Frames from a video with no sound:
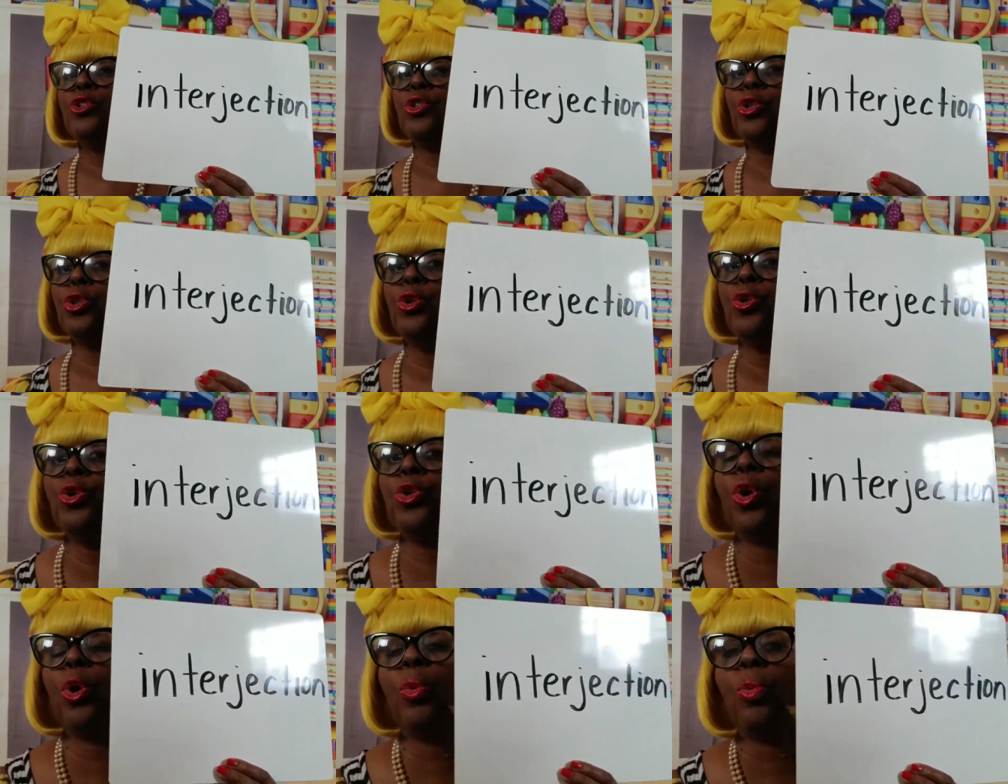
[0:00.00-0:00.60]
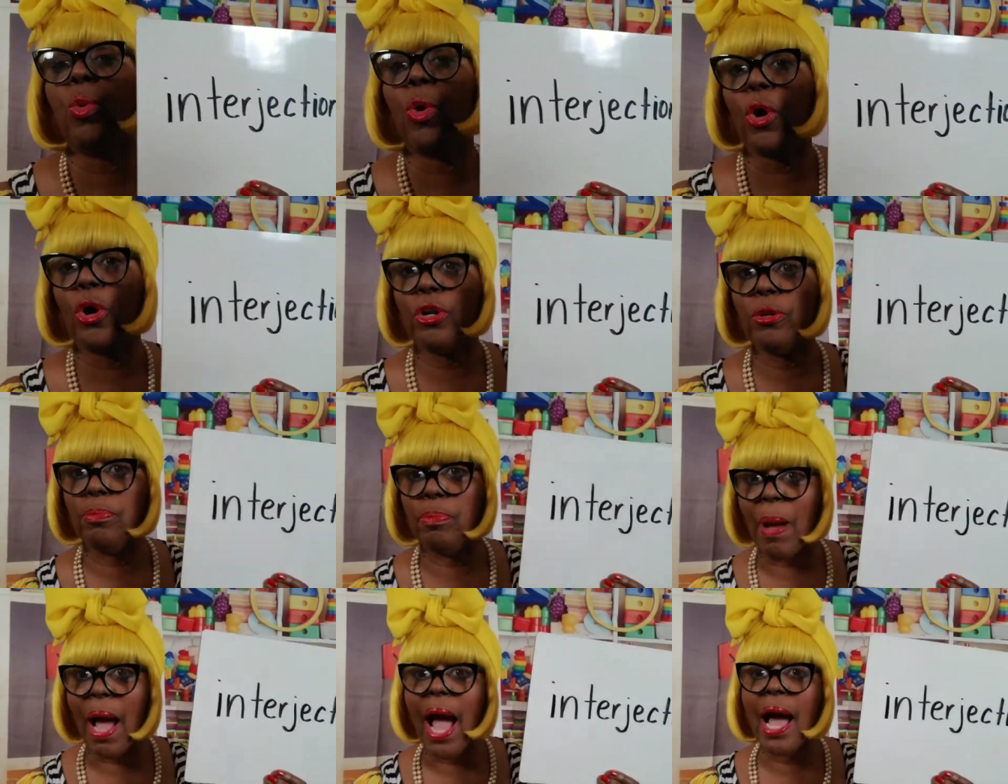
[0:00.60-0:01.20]
to your
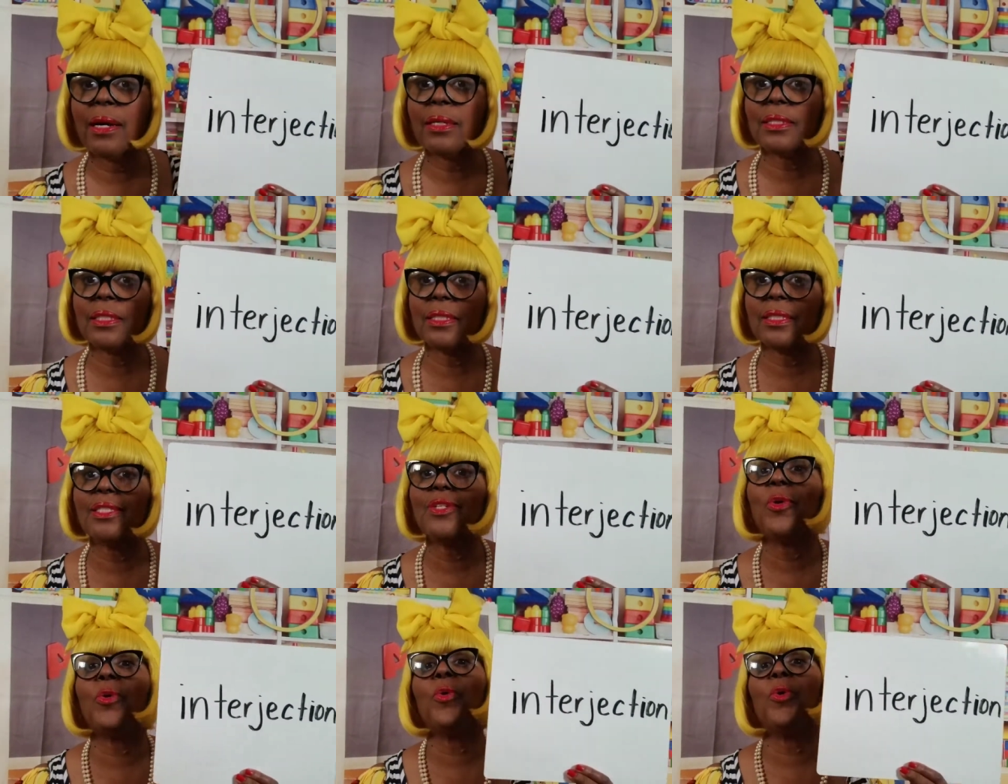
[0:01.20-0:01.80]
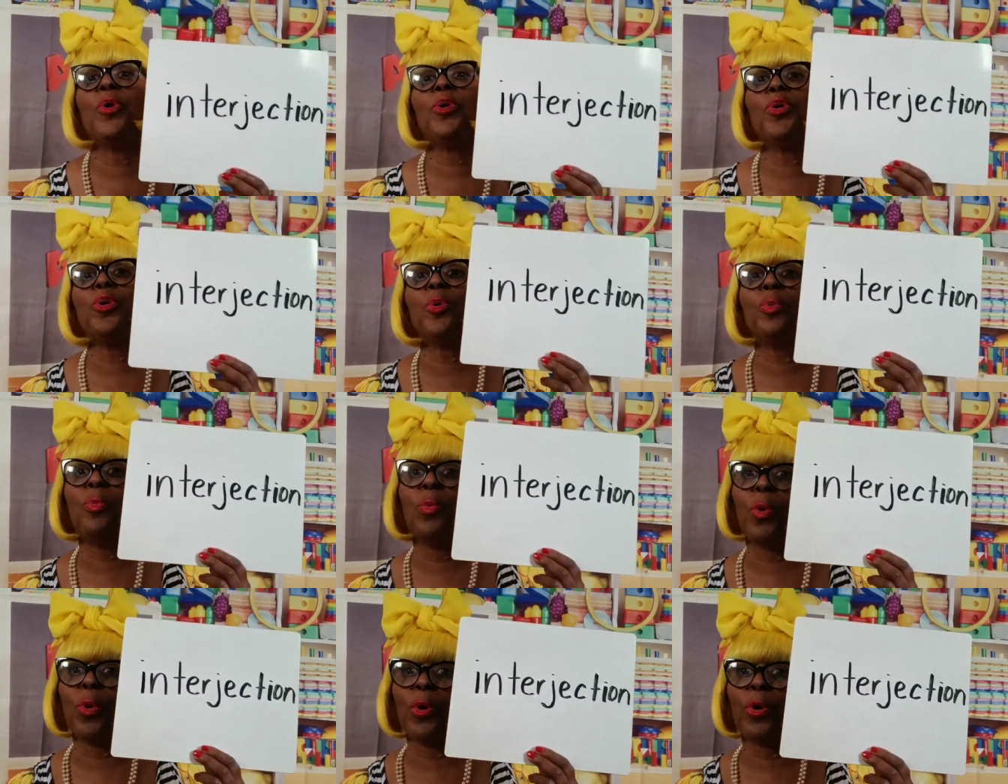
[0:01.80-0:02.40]
word box or
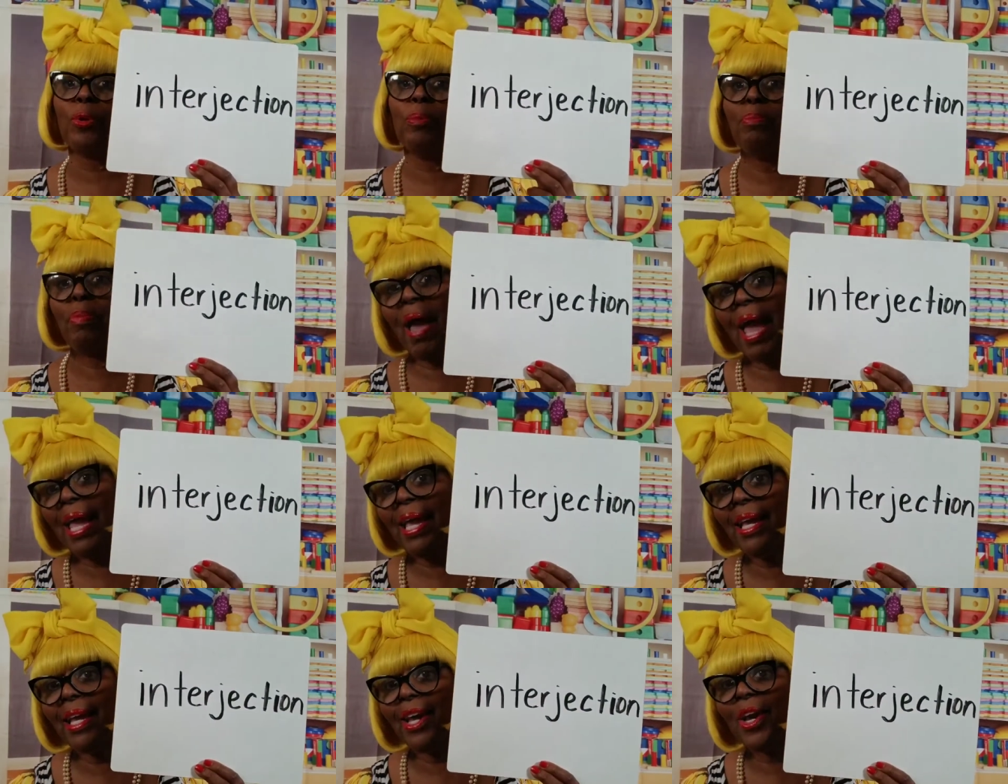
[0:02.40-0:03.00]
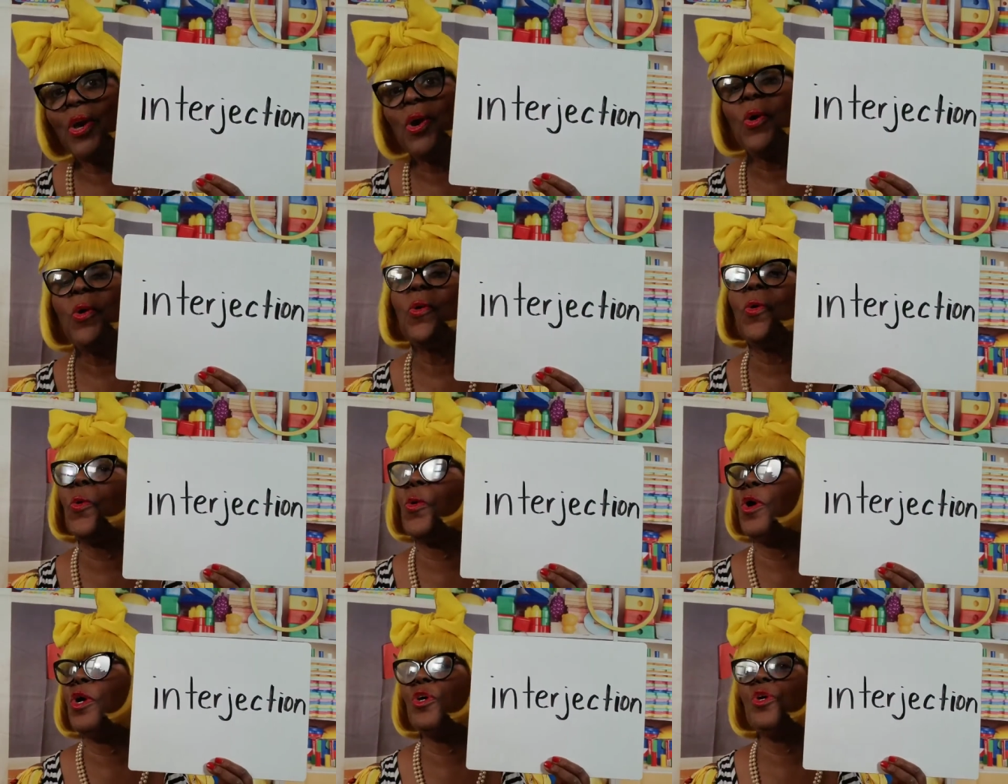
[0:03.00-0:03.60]
your word bank
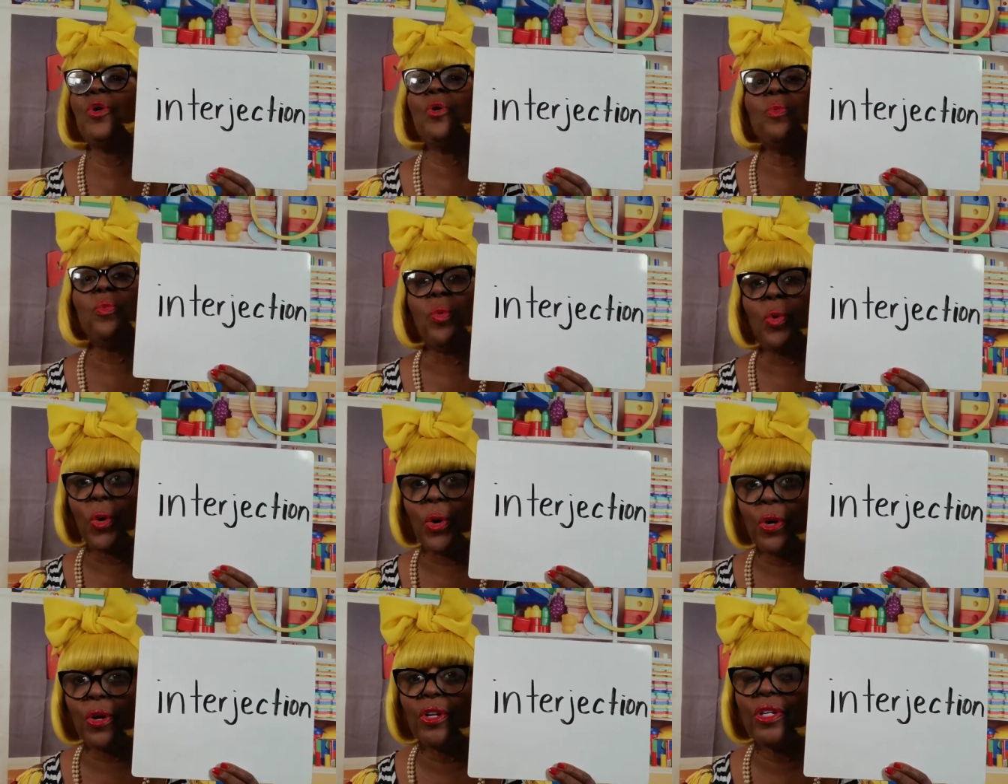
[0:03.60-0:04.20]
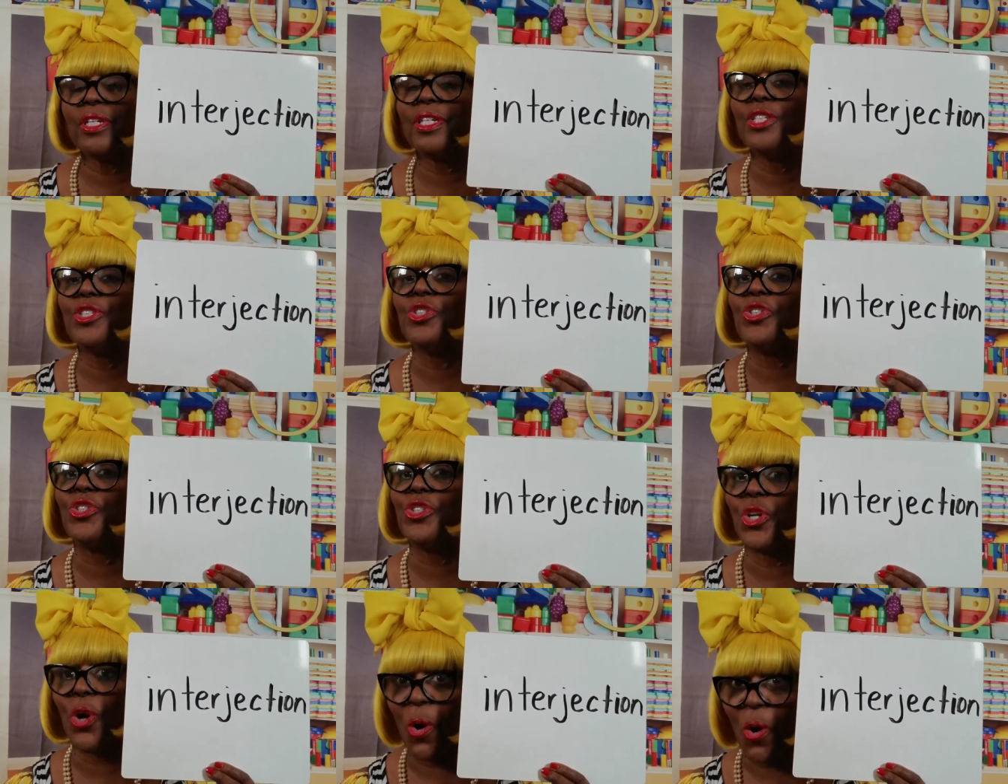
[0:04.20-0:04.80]
or your word
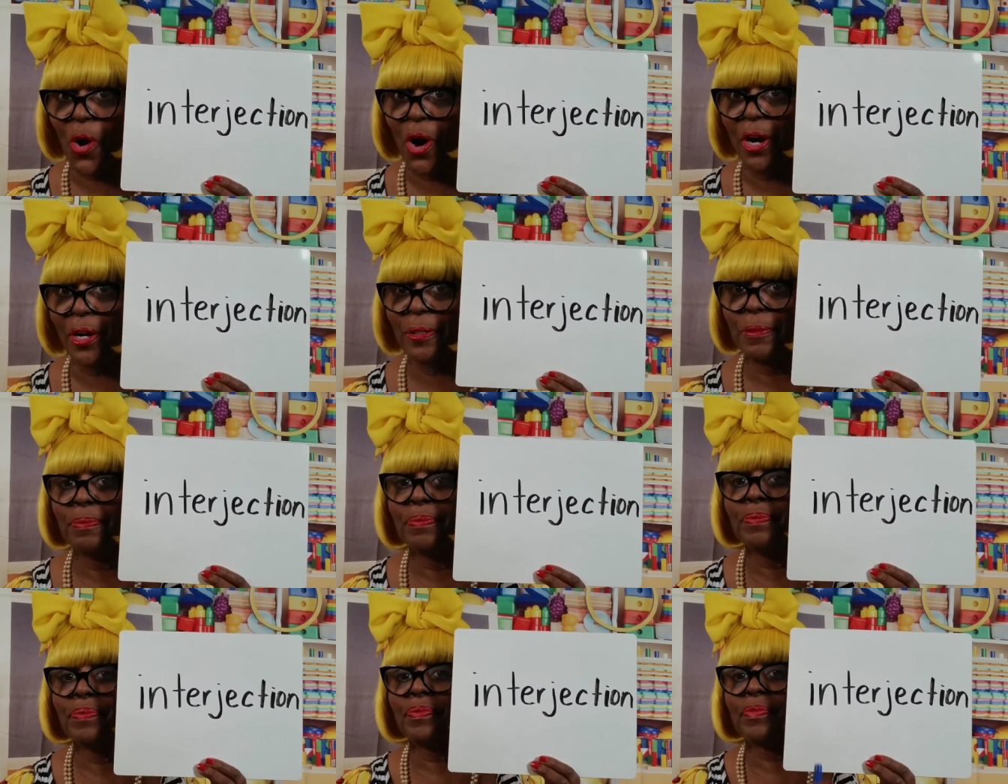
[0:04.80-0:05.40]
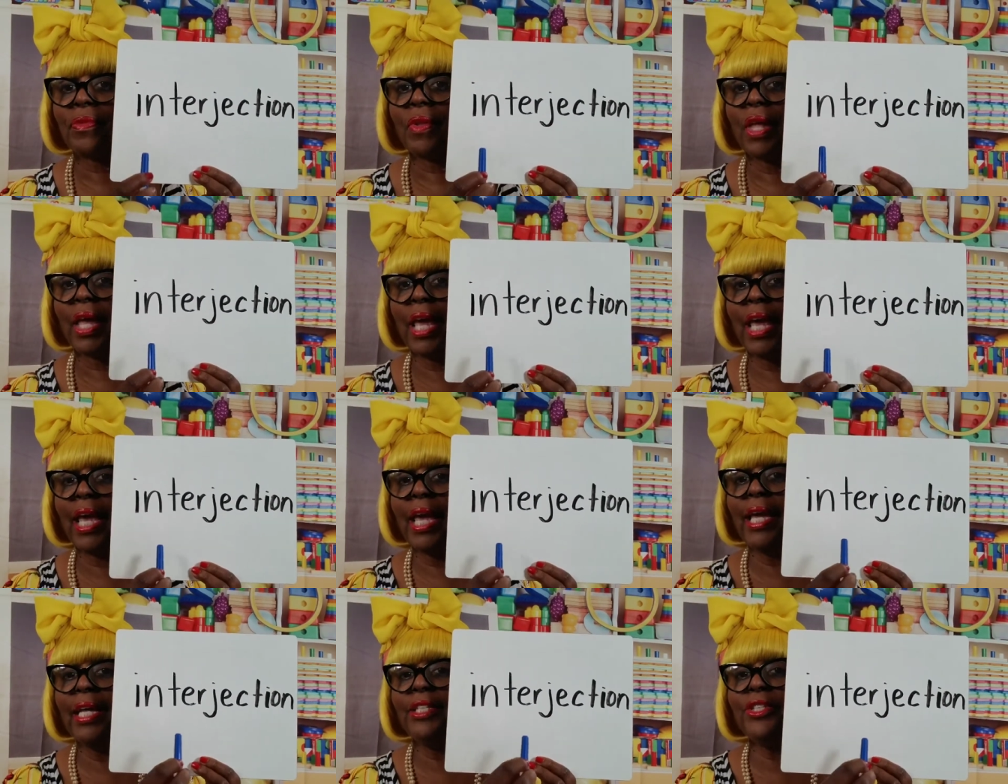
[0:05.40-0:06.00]
jar.
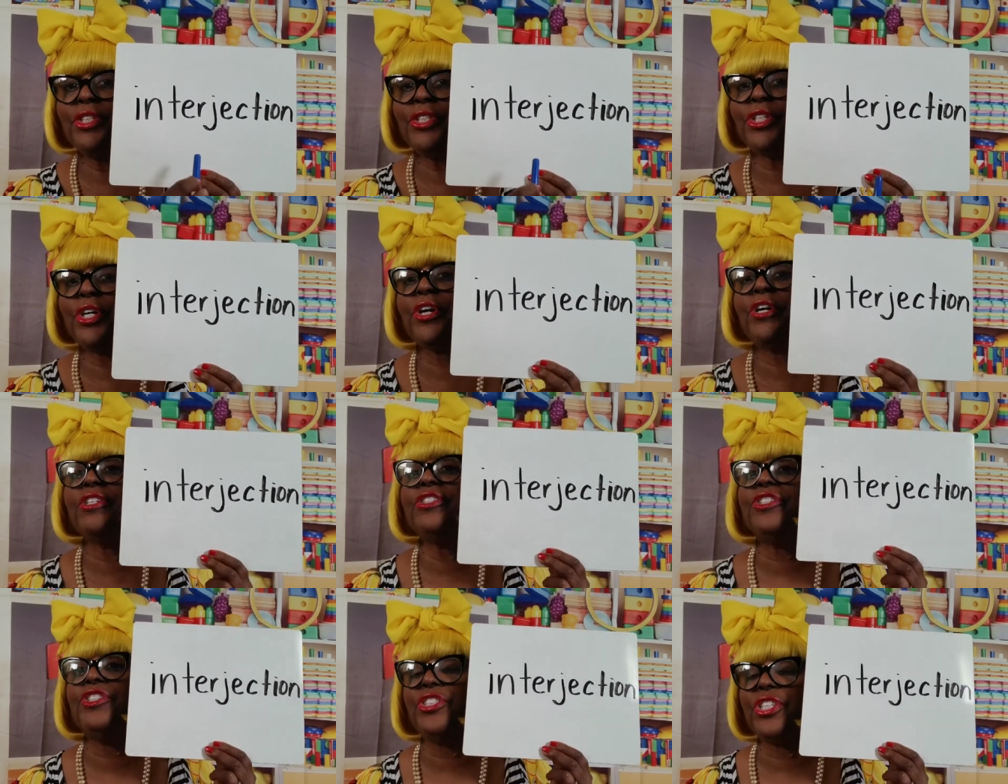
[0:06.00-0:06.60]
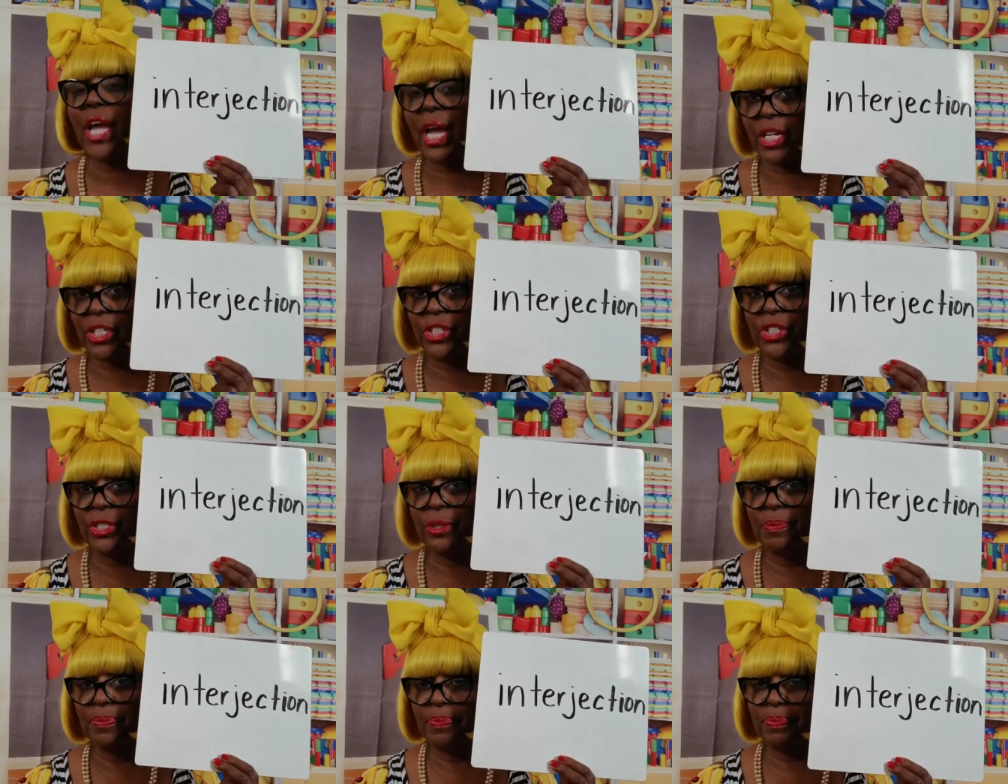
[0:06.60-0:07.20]

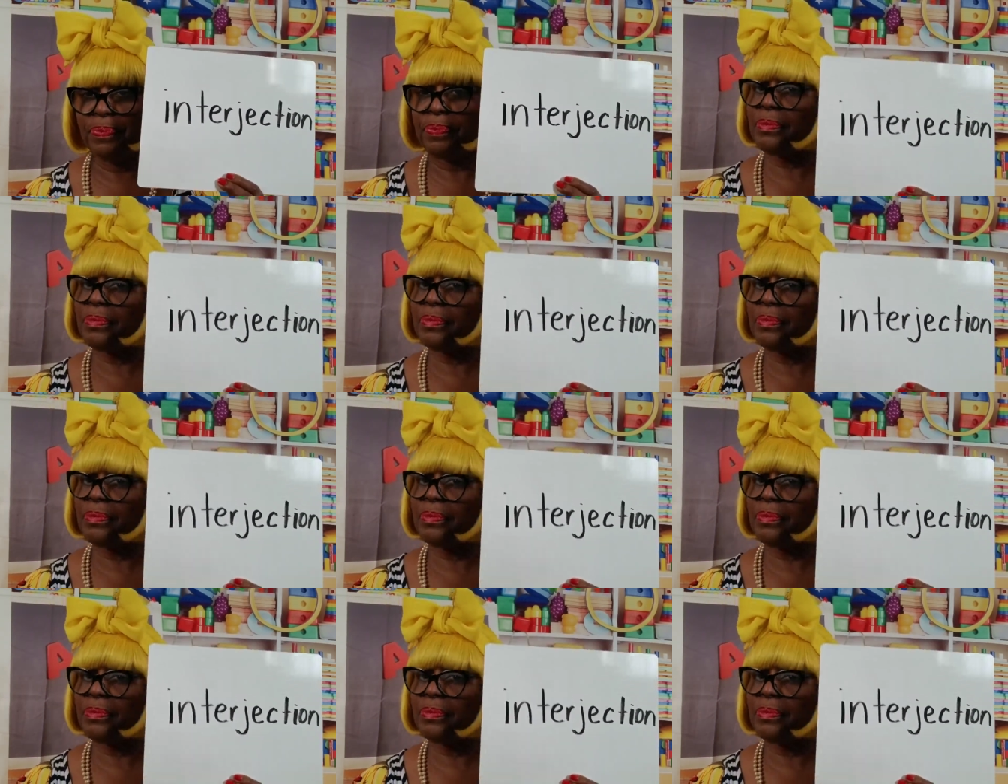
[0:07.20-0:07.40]
Interjection.